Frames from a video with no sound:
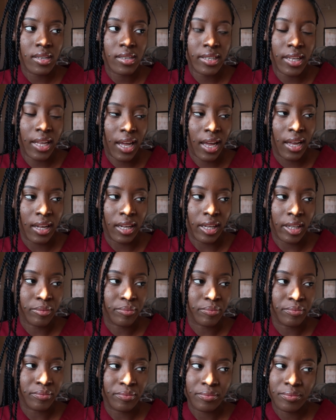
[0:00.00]
yeah
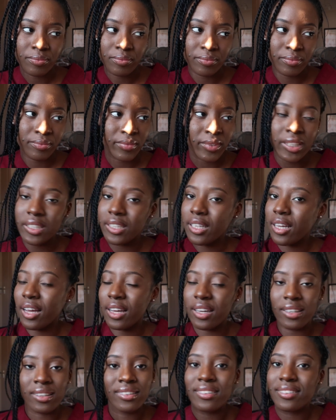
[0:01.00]

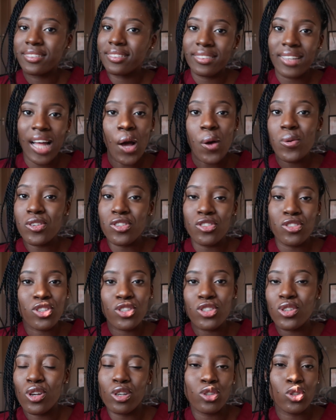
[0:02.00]
I I was
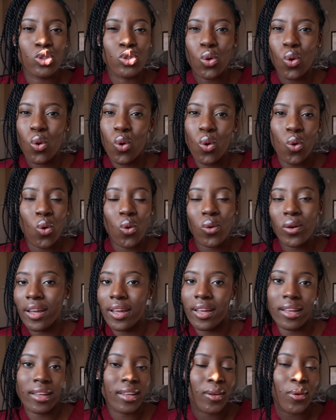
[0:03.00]
just not sure
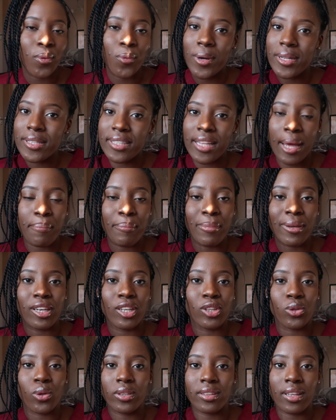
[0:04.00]
like what's
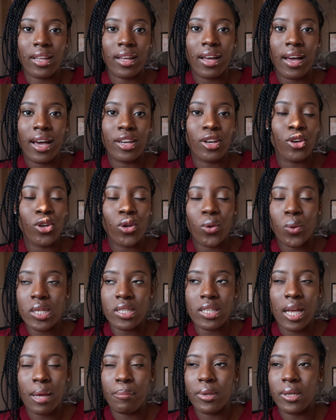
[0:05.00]
happening Tota I don't know
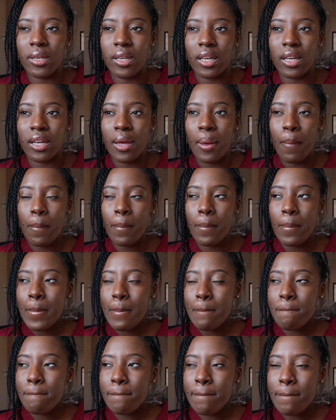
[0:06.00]
what's happening
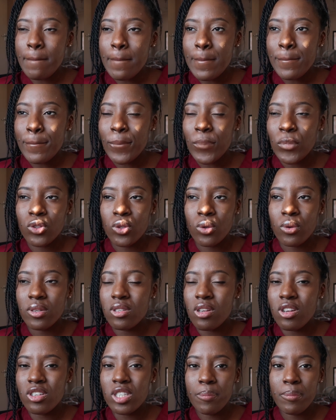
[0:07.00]
so
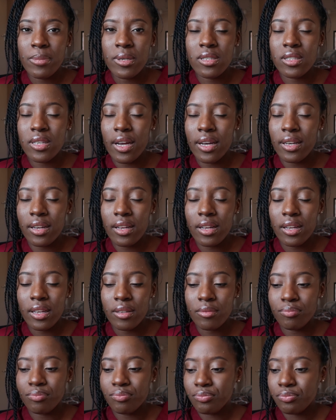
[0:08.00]
internship in China